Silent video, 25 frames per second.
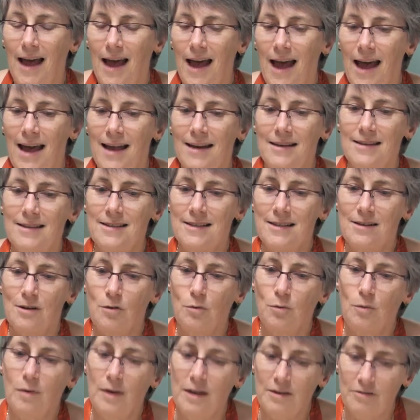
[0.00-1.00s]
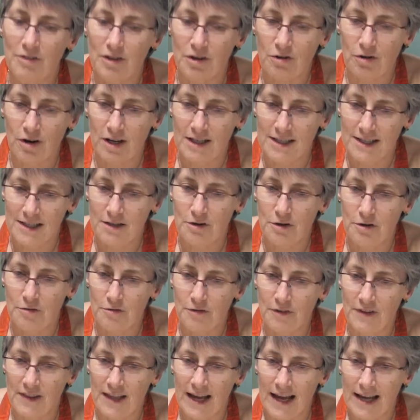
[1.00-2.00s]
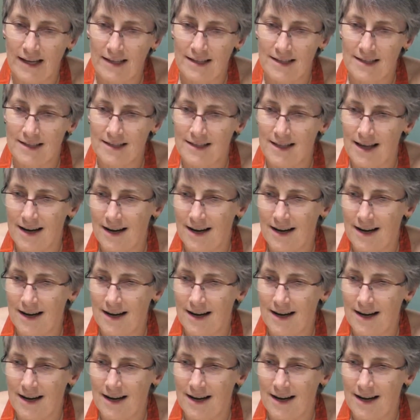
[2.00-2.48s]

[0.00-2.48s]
And one of the criteria for that is